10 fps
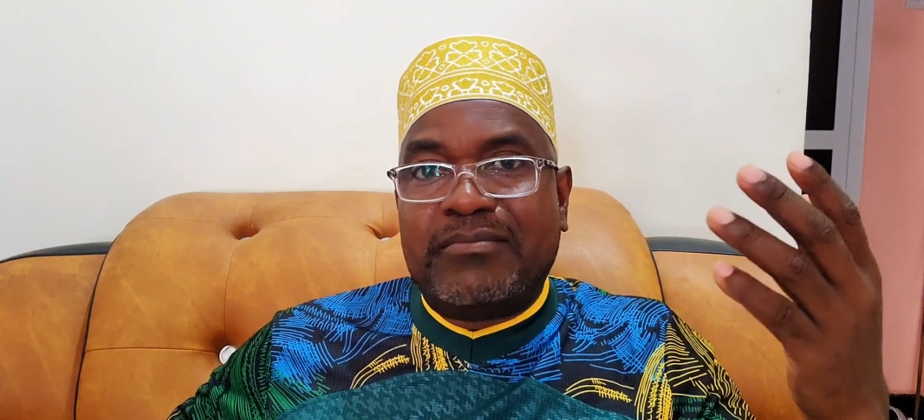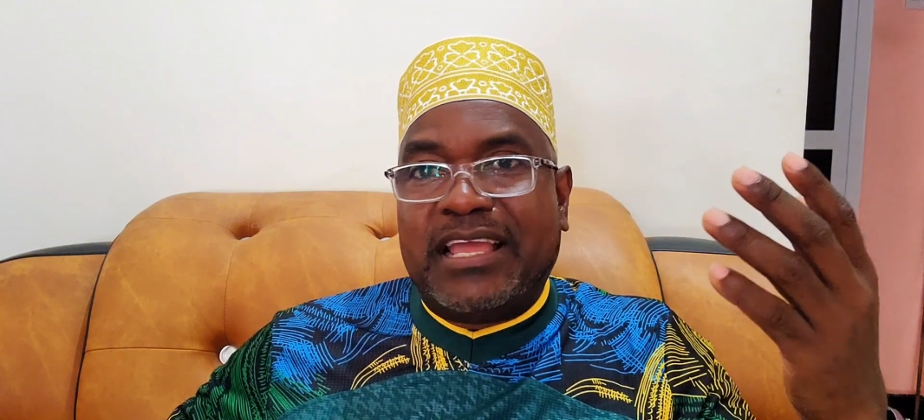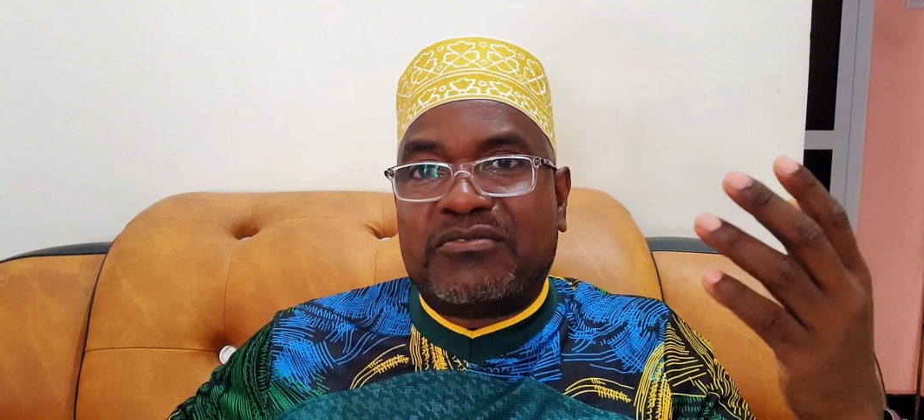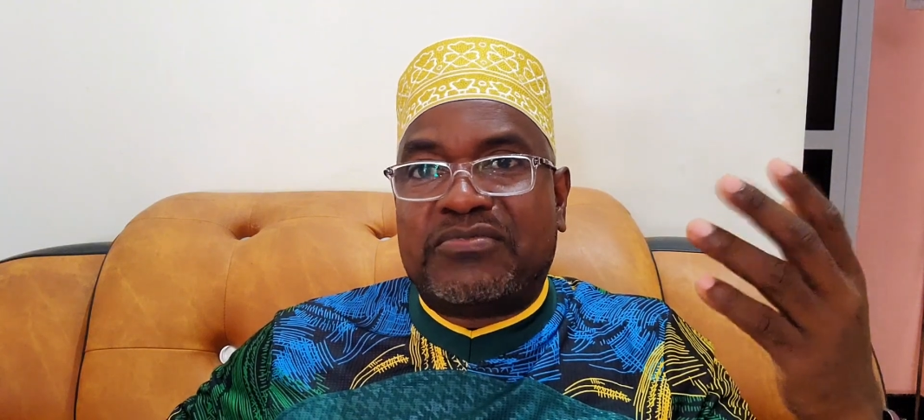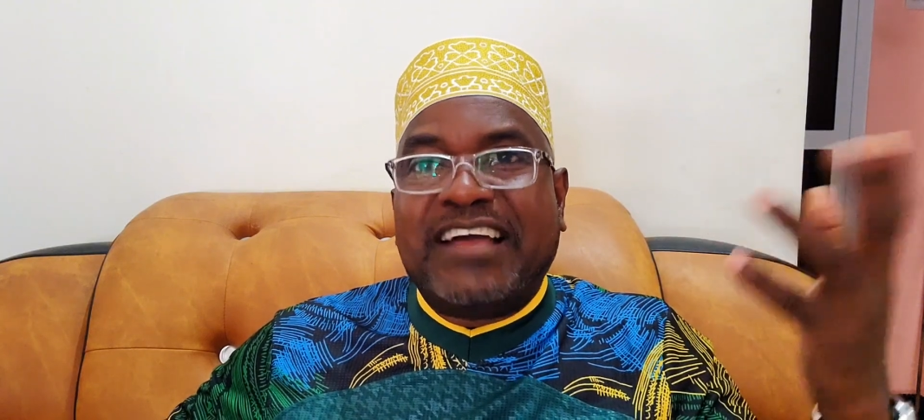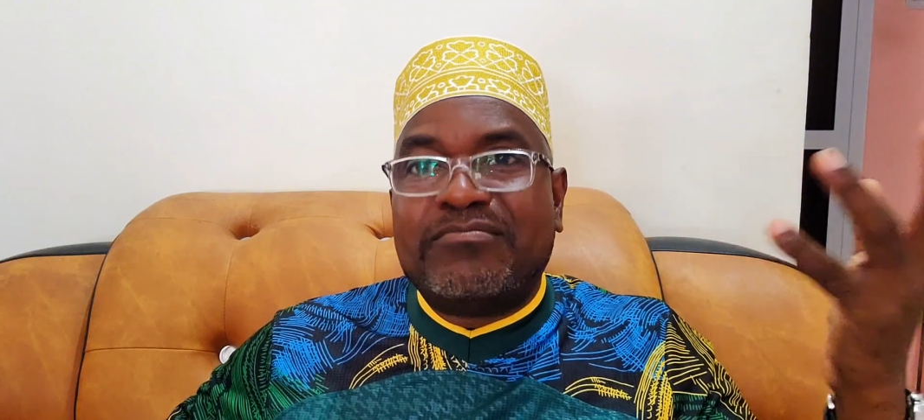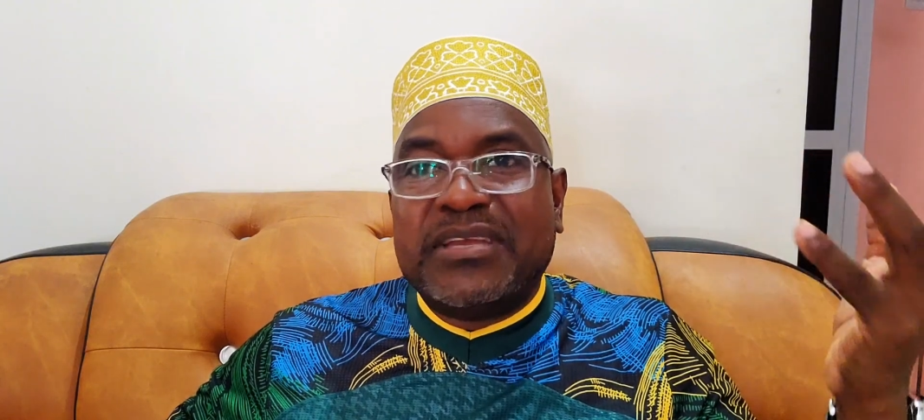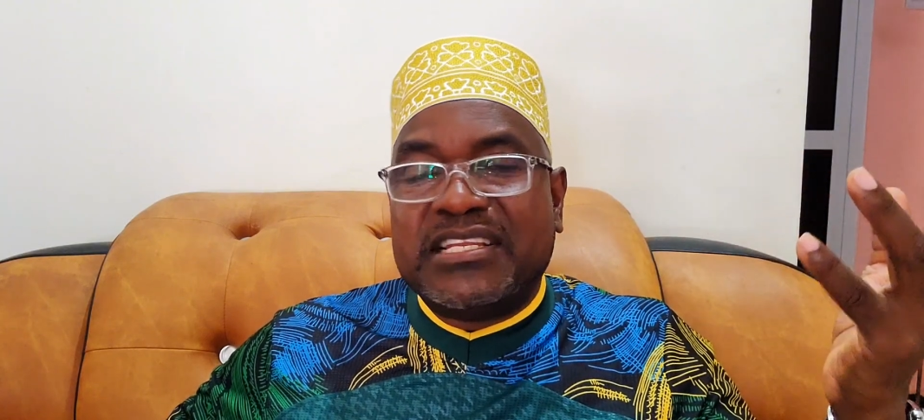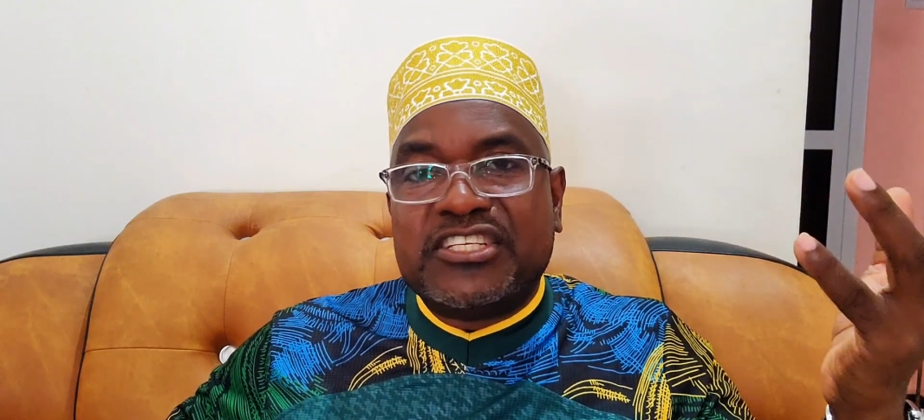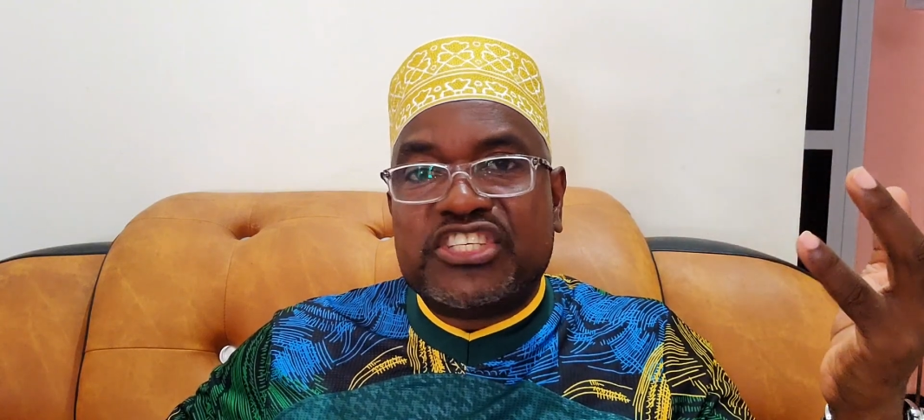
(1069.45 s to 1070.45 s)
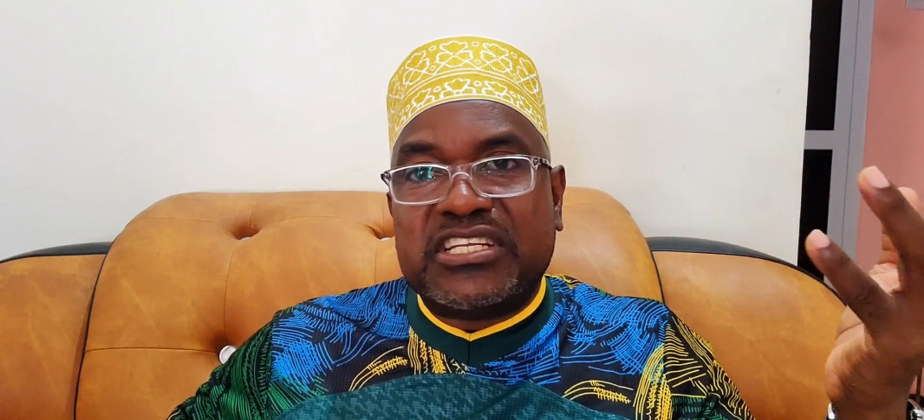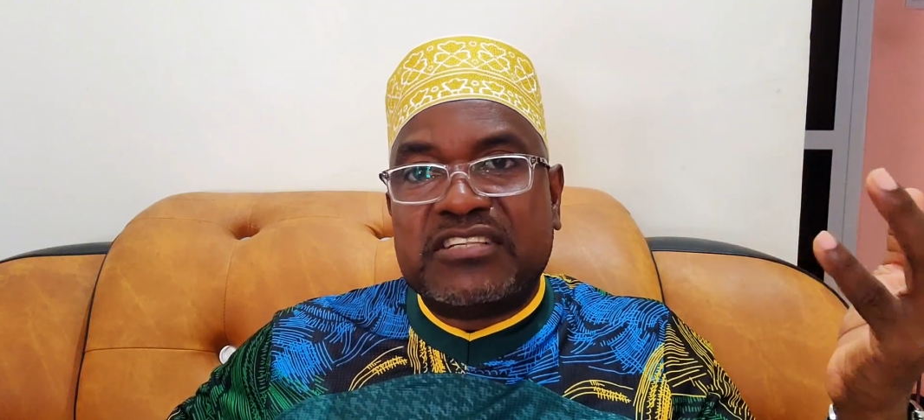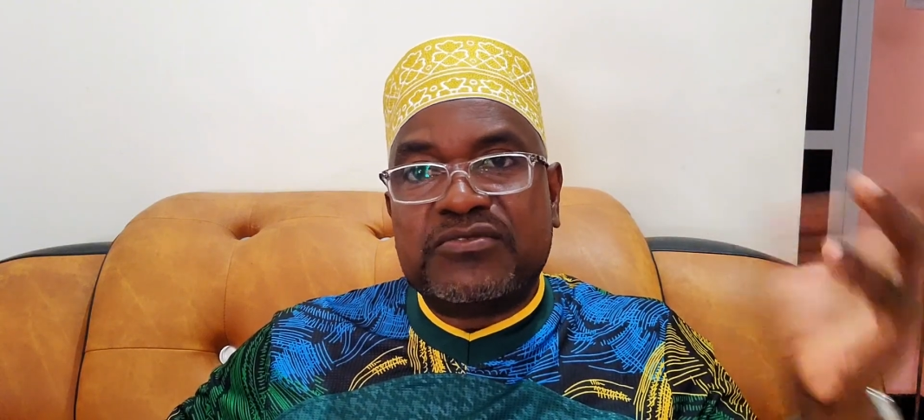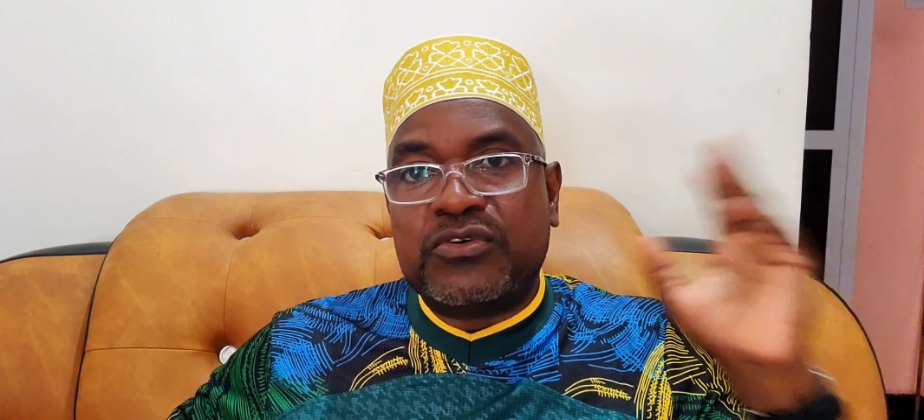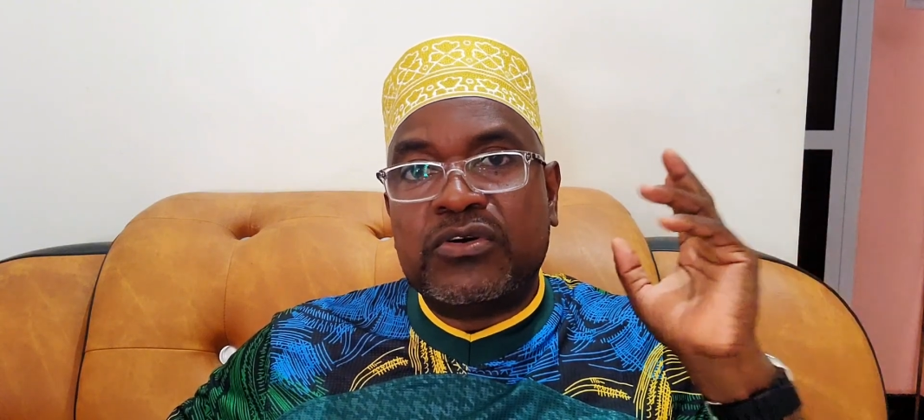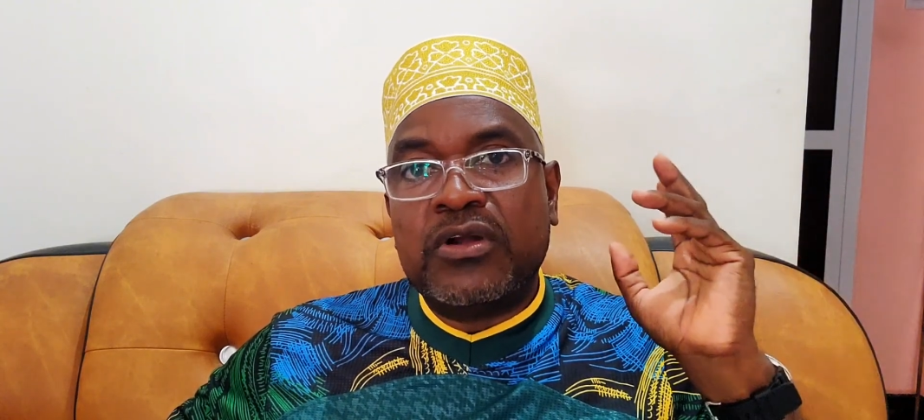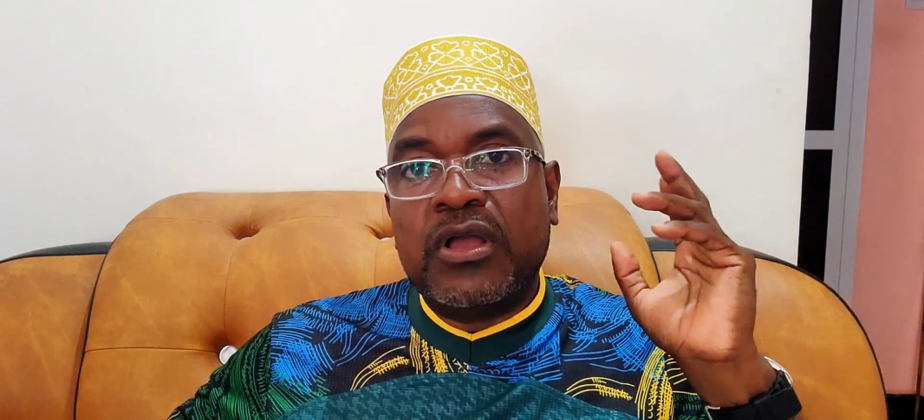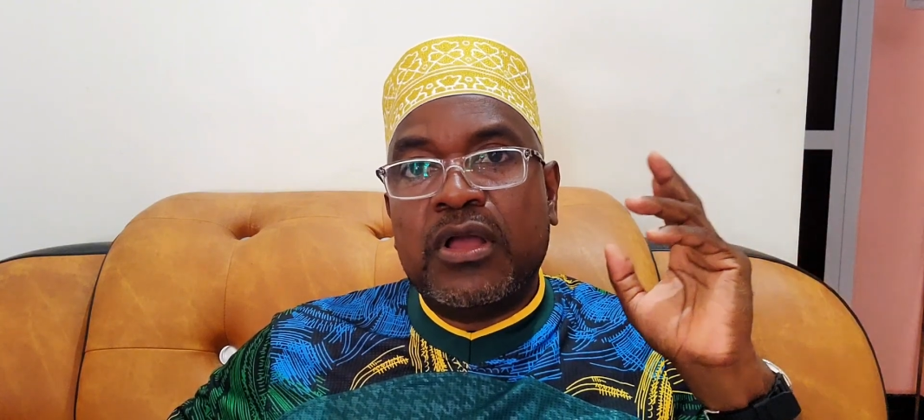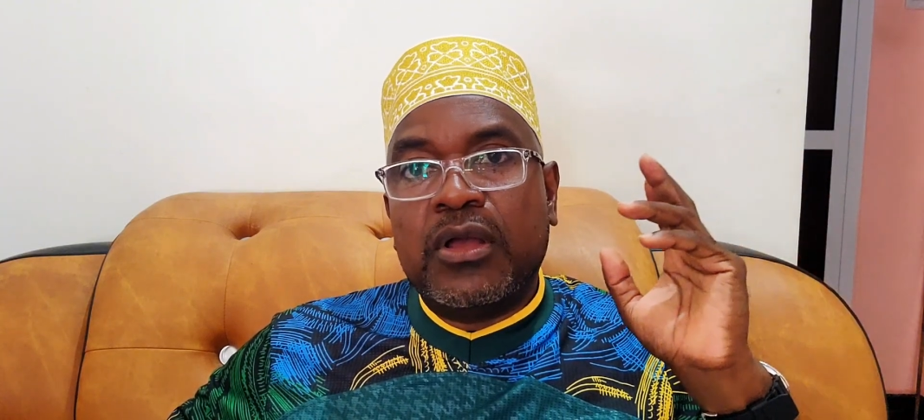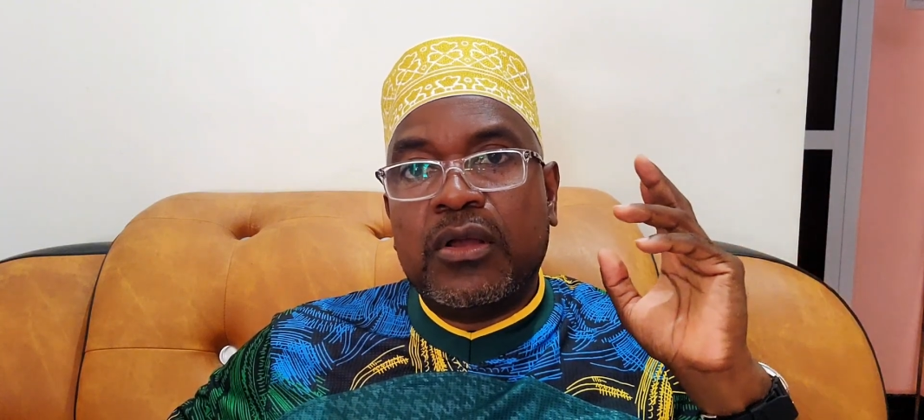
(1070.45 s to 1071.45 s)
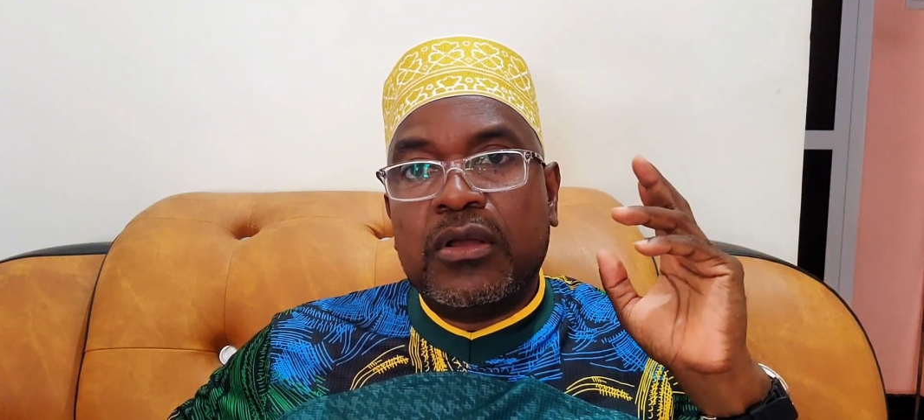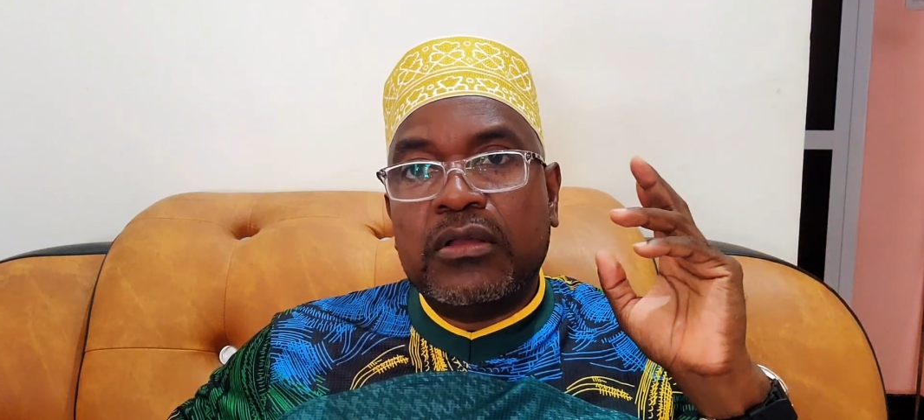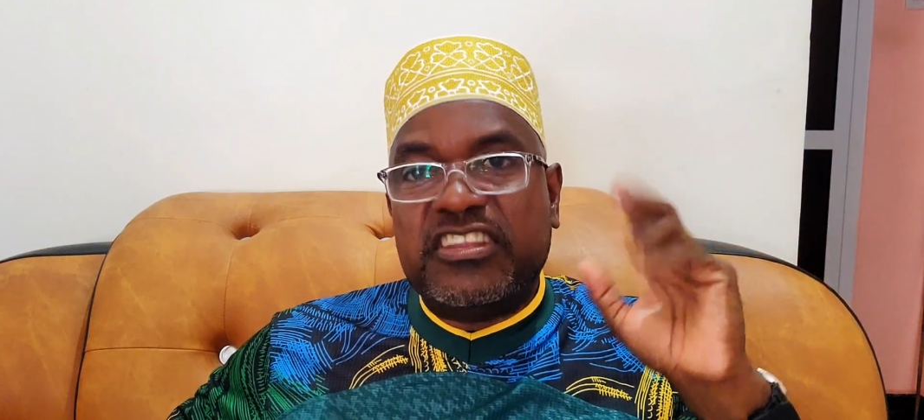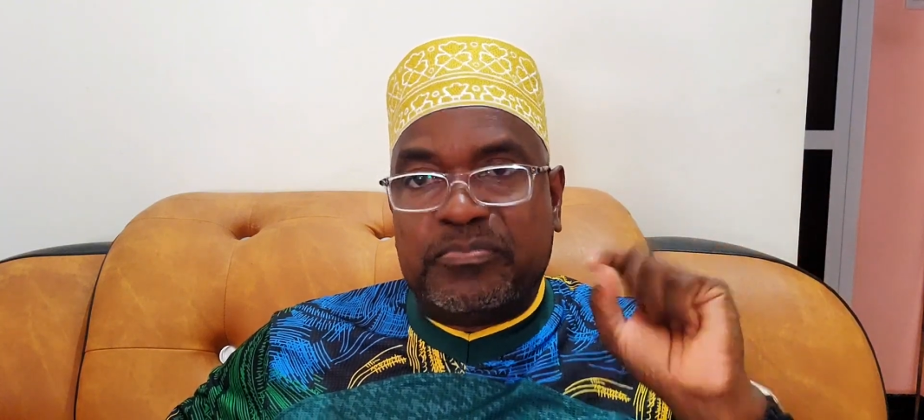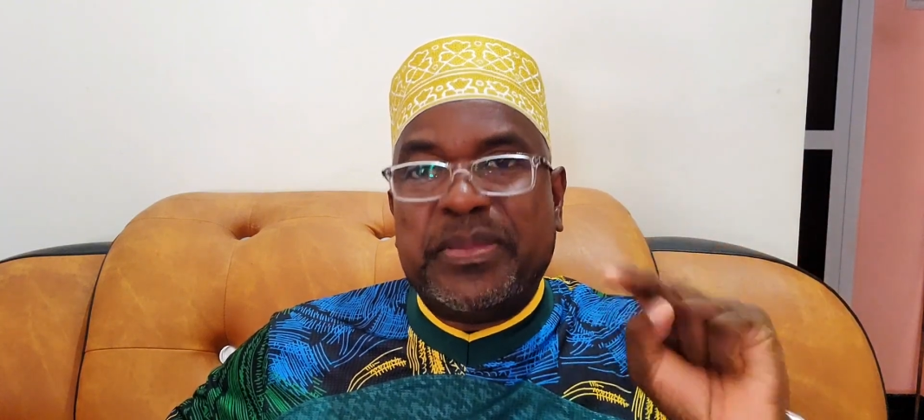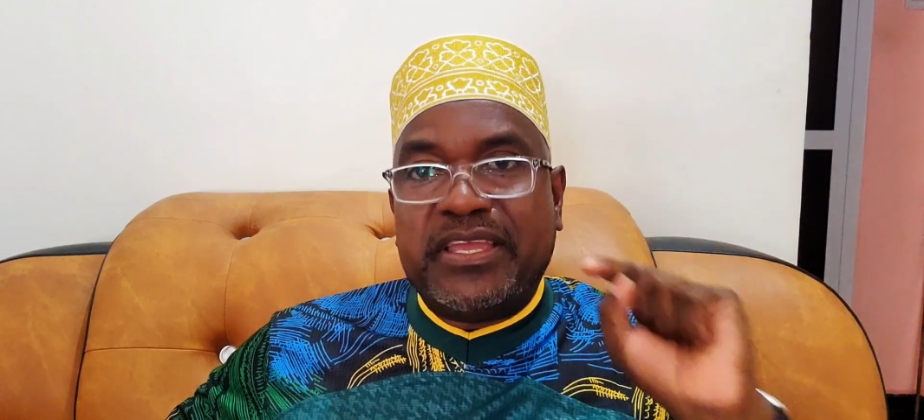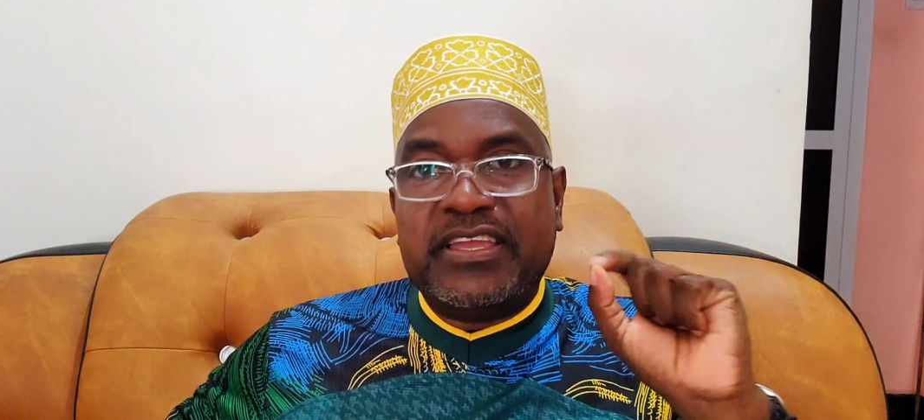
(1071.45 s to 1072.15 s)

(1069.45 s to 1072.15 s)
like 5 million shillings for his pig.